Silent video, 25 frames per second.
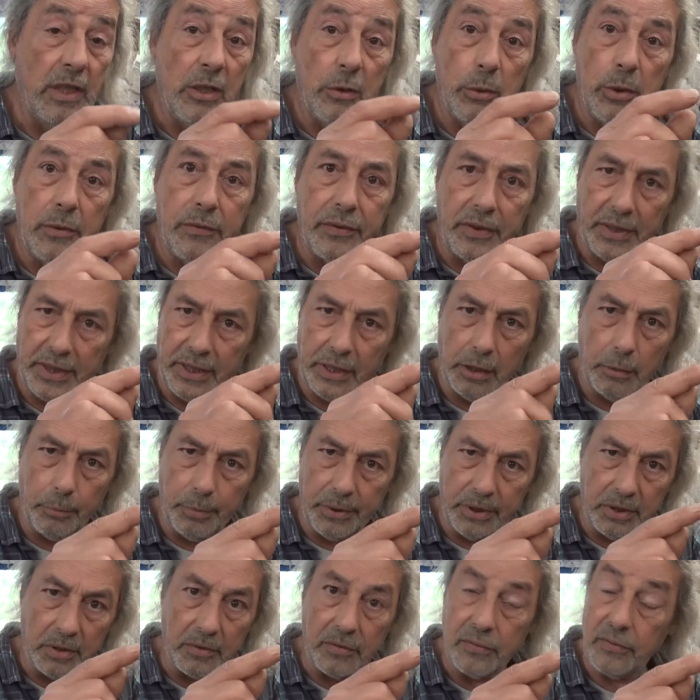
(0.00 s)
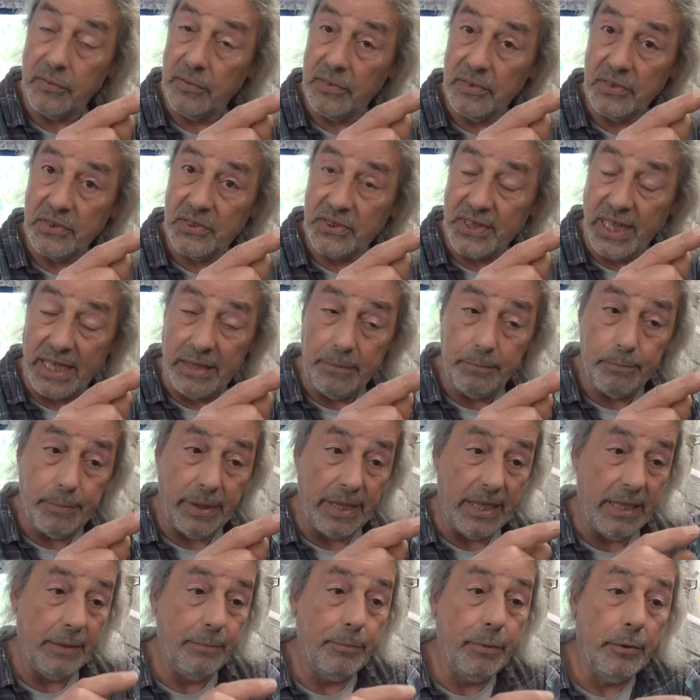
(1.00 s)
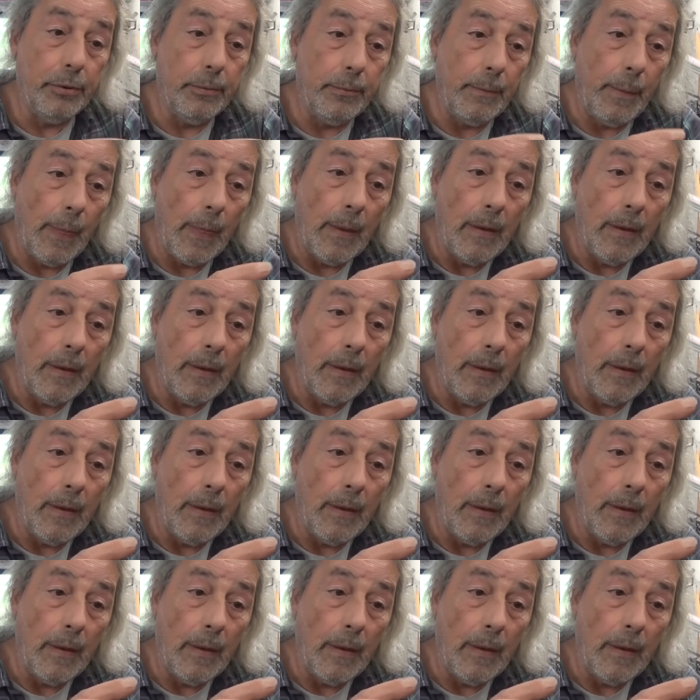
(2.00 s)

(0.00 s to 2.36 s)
with a little bit of sandpaper